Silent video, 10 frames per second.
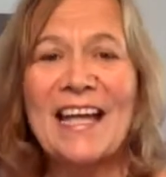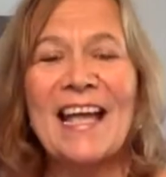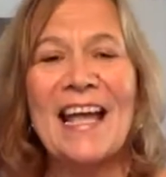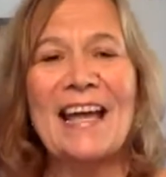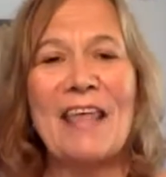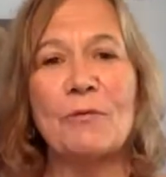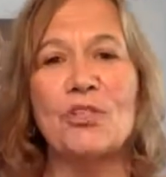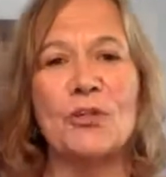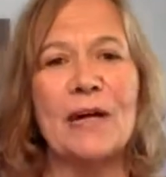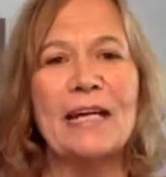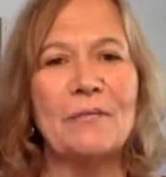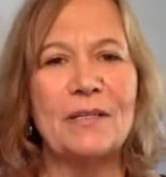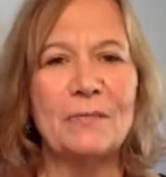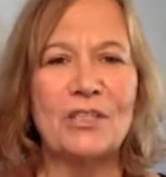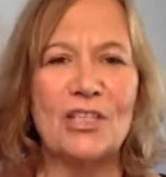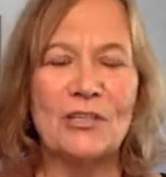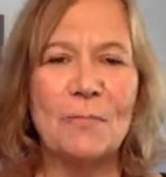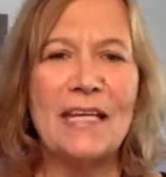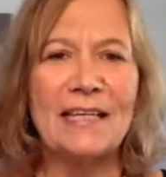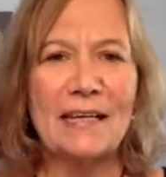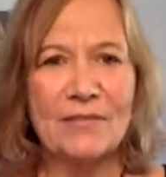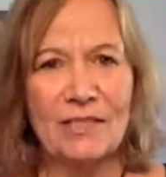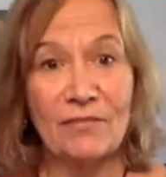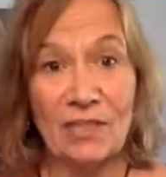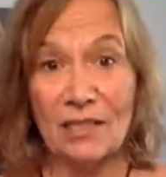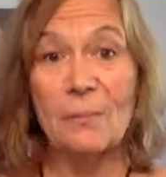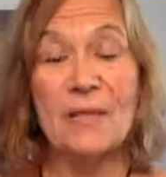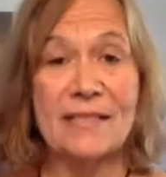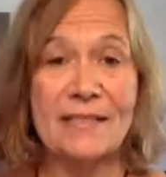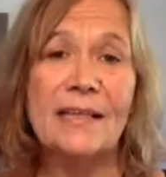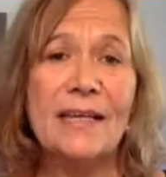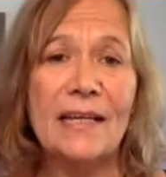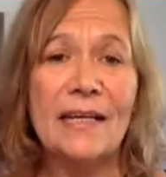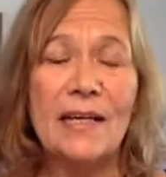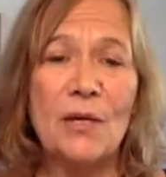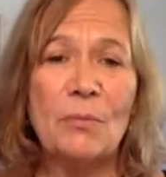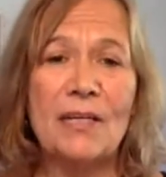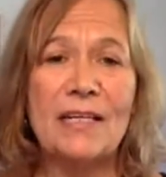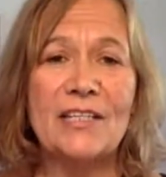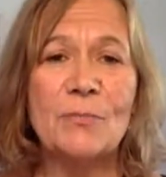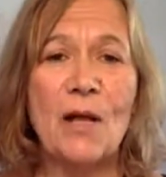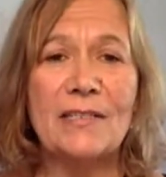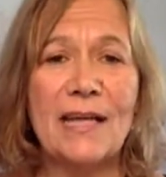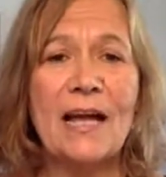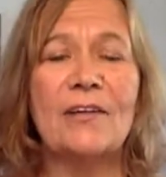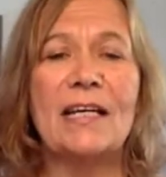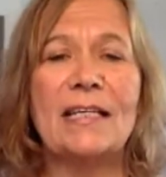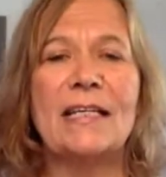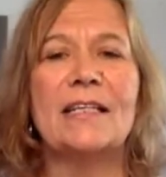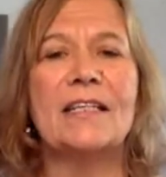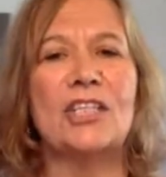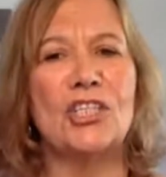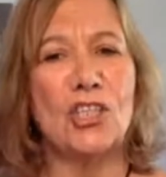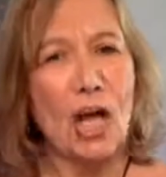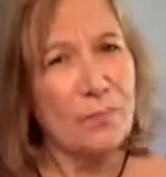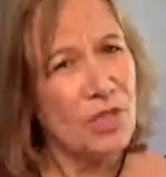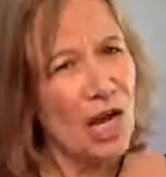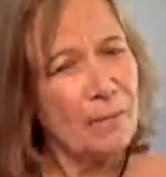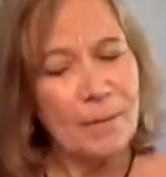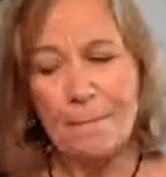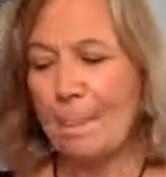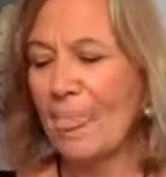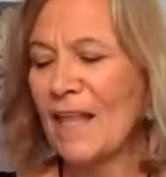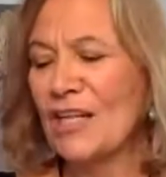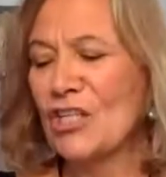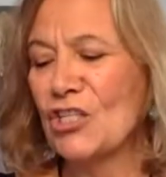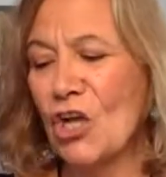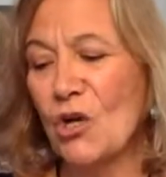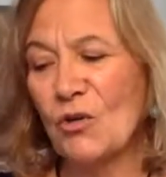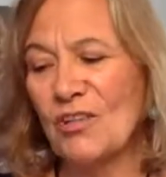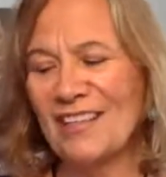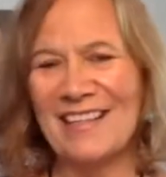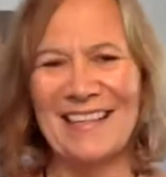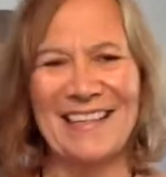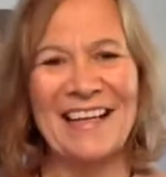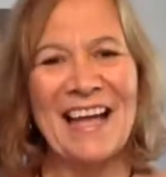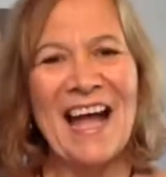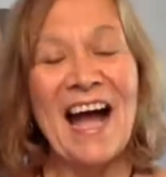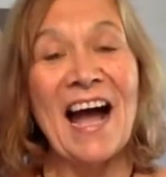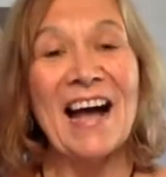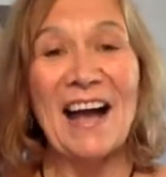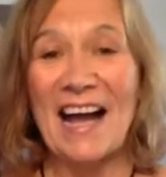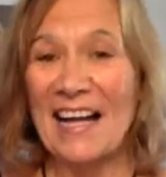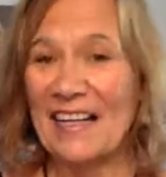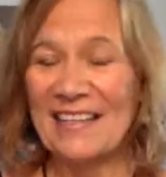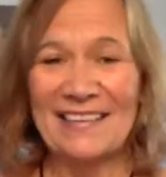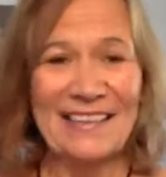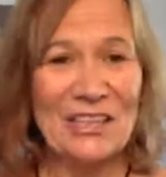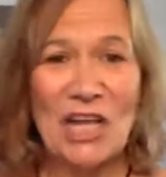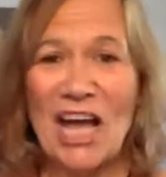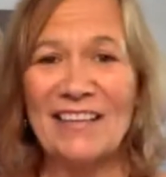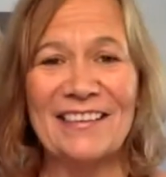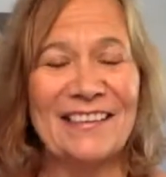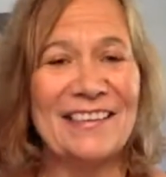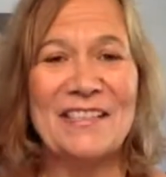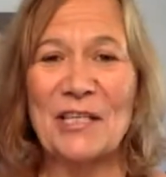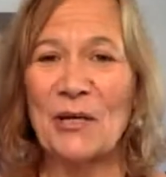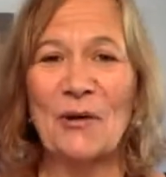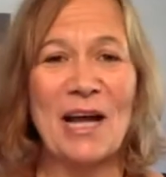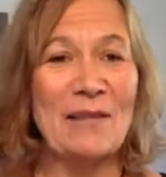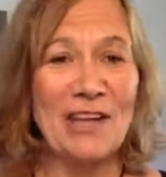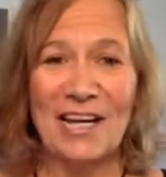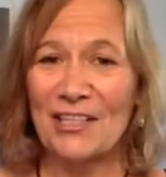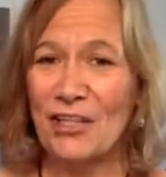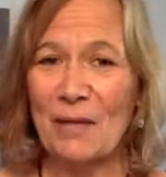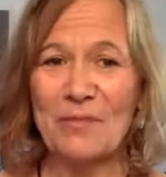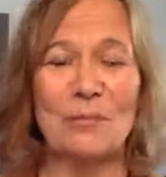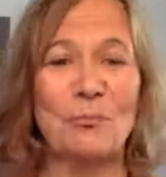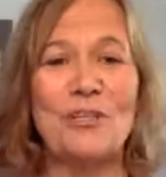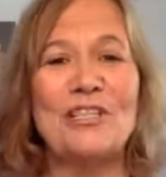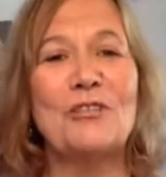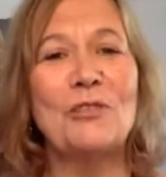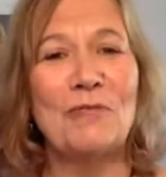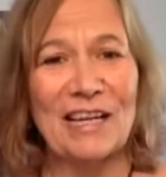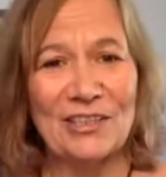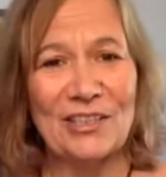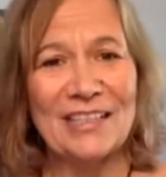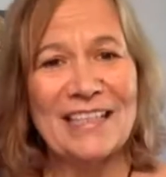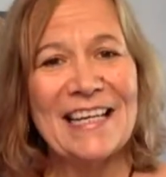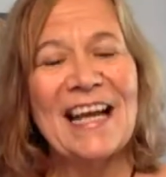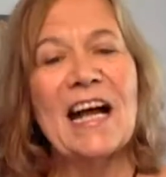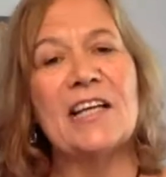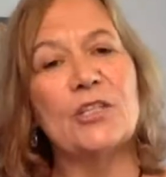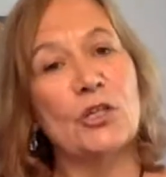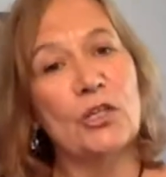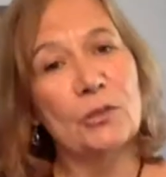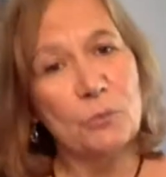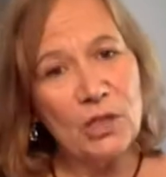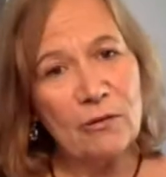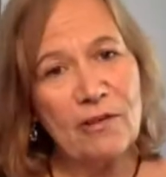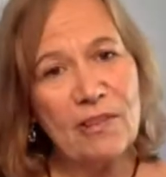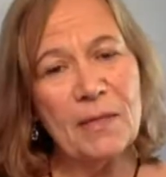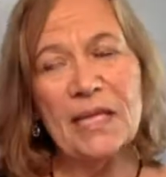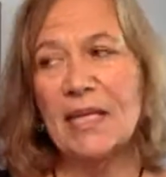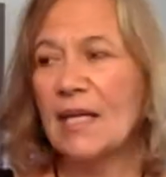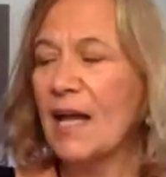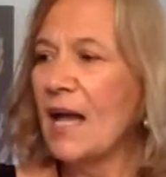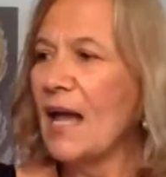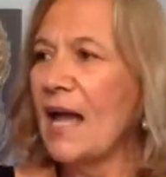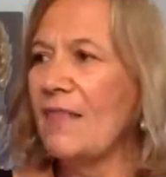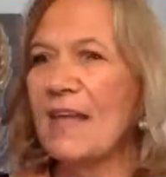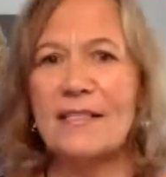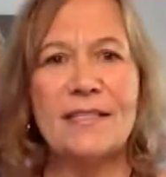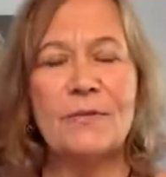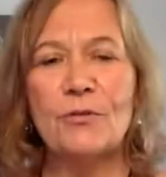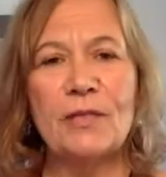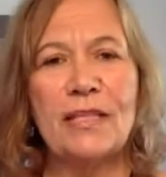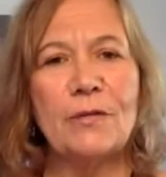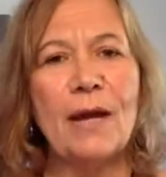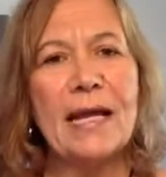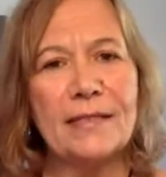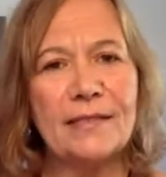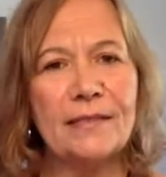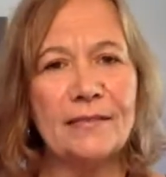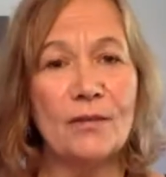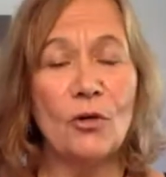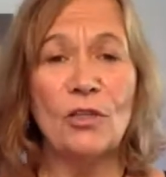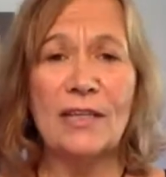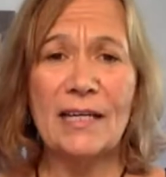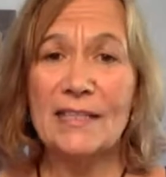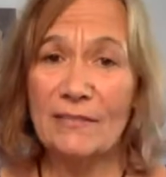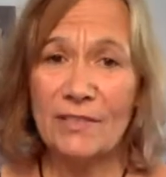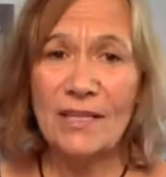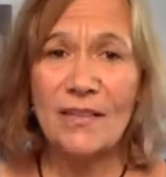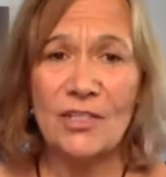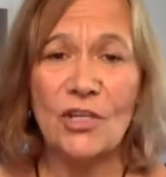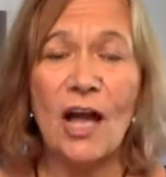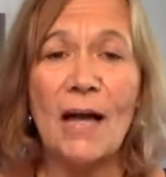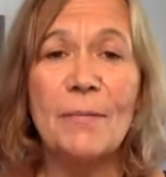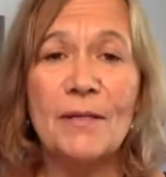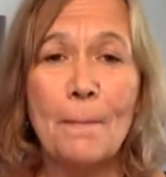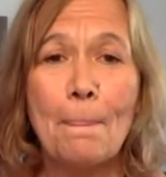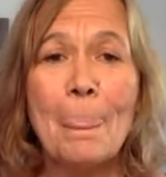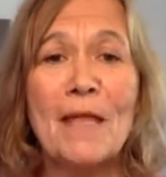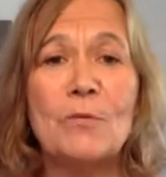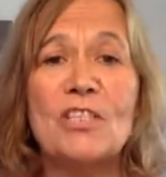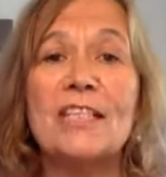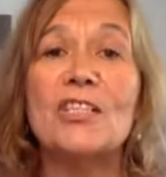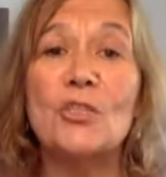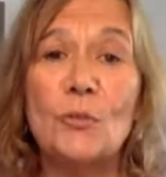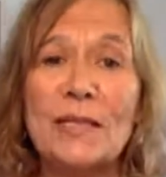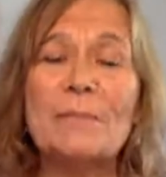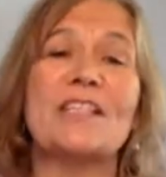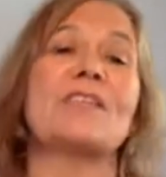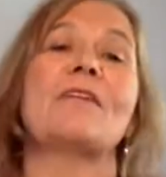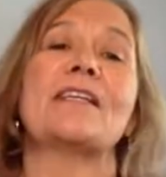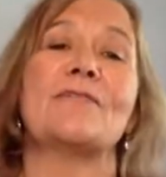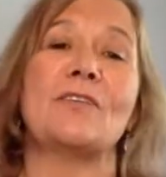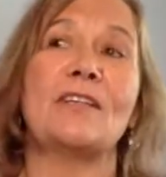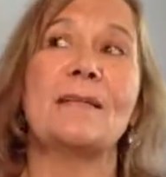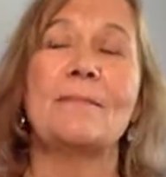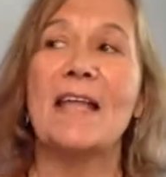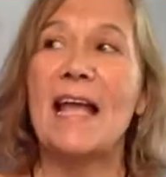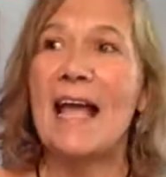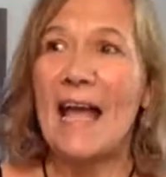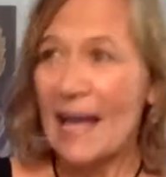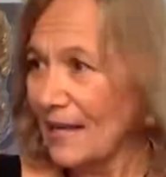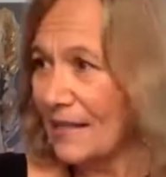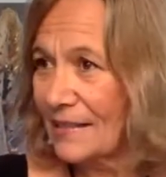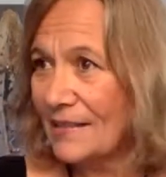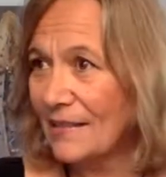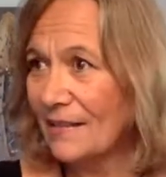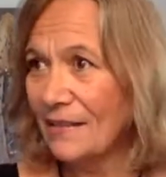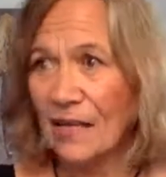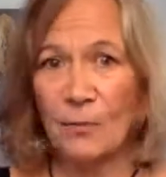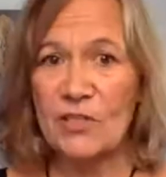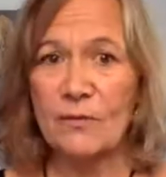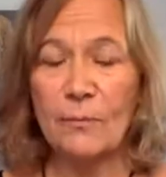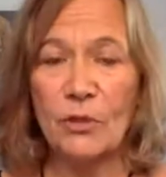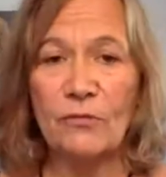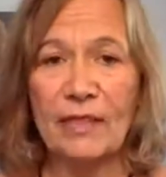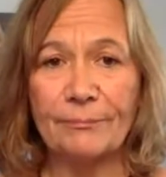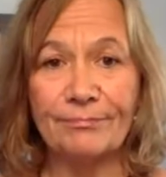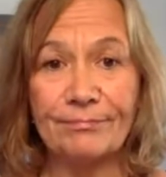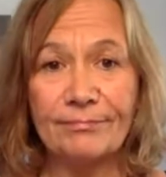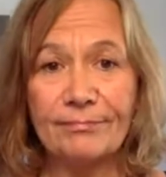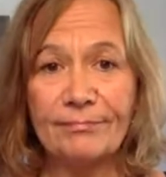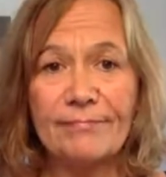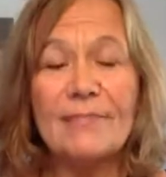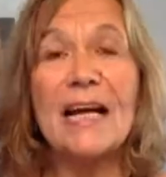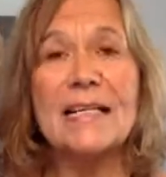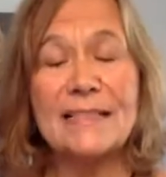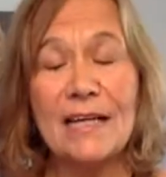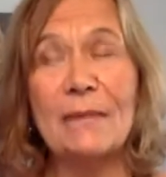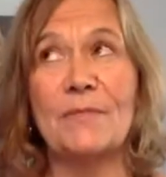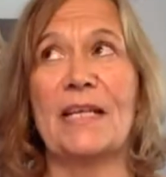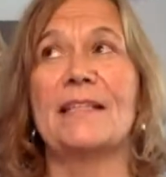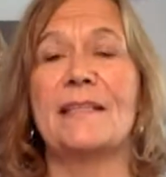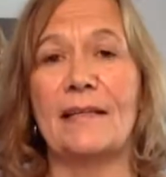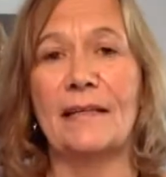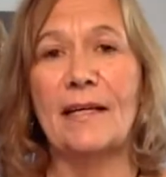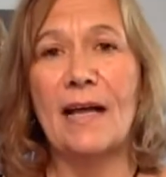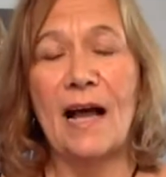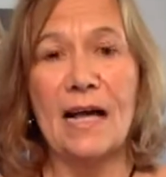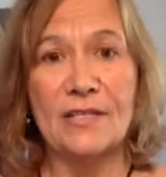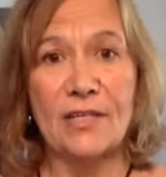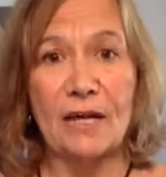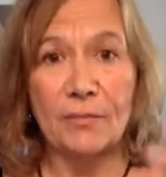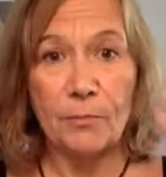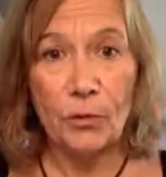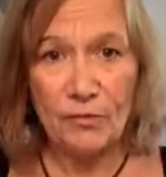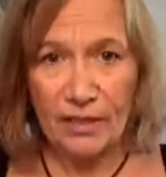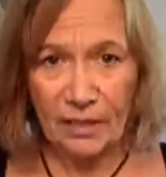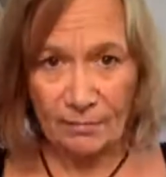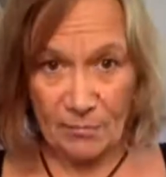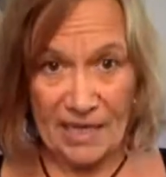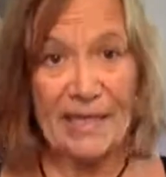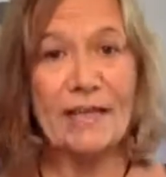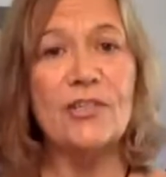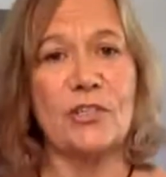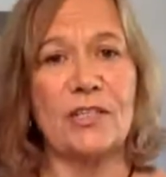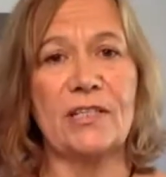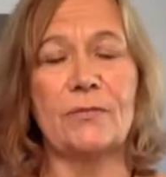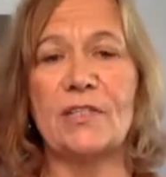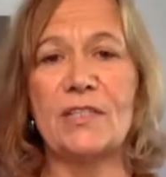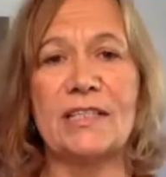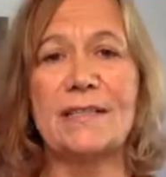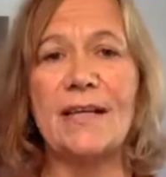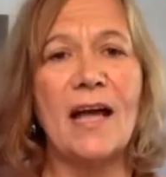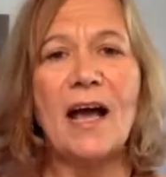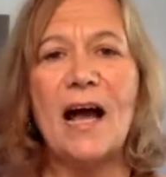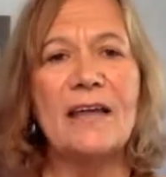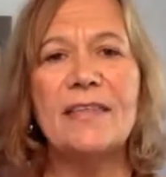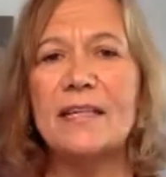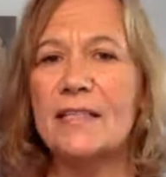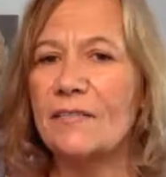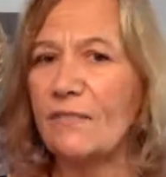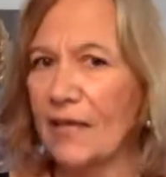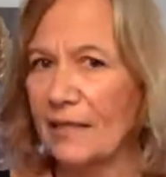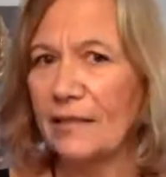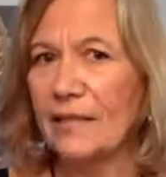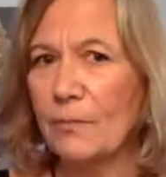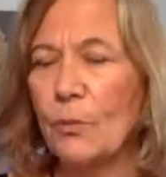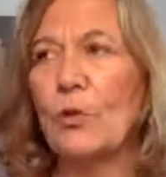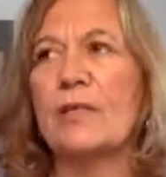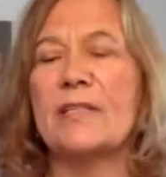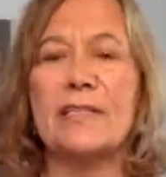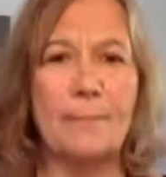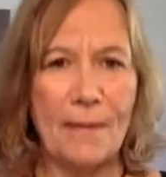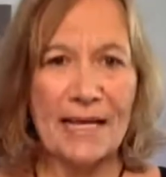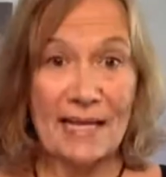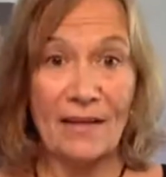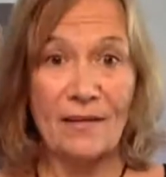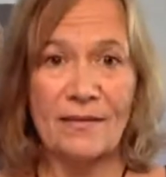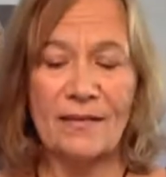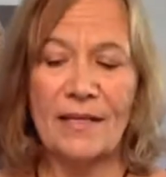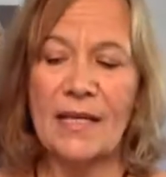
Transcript: and that was great when it was just me and I was living in a big city, but in a small town, I needed a job. So I had a little toddler, so I got a job as a preschool director. I took her to work with me, and that seemed really great, only I'd never done the job. It was extremely stressful, and I wasn't moving. I stopped dancing. I stopped moving my energies, which is, I think it's vitally important to my health.